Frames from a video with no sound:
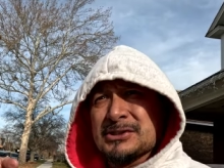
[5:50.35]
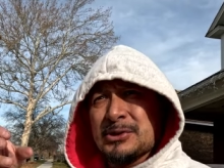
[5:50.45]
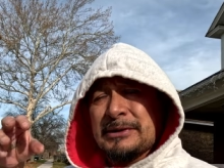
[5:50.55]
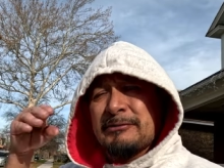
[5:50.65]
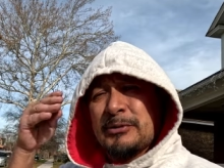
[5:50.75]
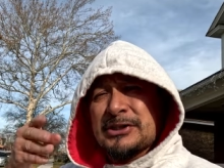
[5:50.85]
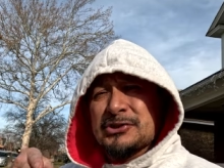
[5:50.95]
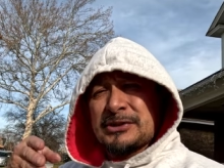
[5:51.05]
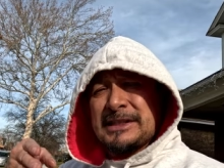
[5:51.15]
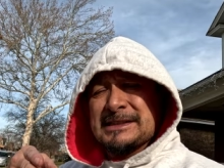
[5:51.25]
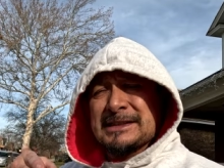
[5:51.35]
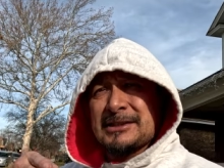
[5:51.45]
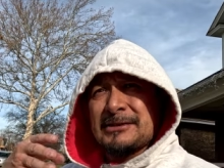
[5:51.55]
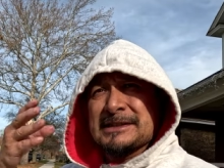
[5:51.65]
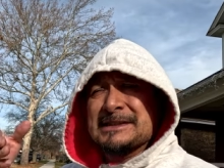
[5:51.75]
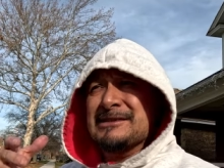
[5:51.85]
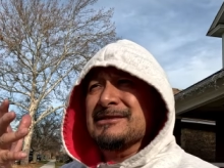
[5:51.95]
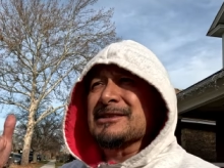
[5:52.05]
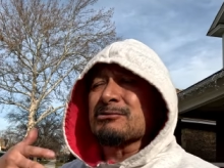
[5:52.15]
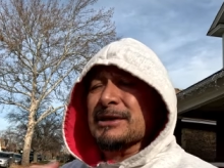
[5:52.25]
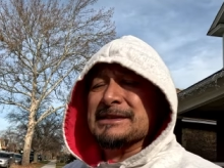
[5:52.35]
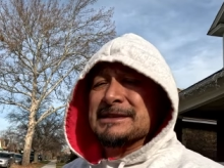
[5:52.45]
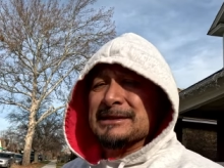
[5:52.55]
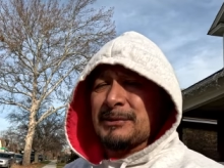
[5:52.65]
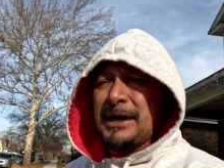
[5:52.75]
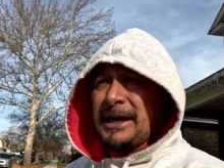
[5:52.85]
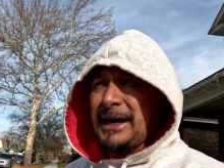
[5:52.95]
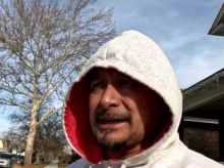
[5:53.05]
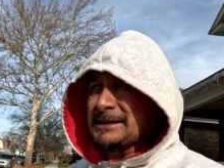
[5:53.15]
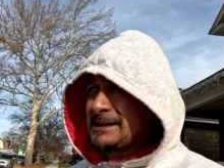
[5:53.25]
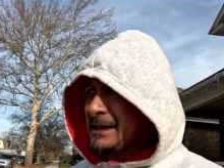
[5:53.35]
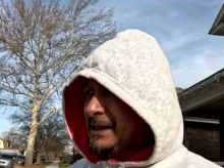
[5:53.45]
so if moisture gets in there it's still gonna rust in my eyes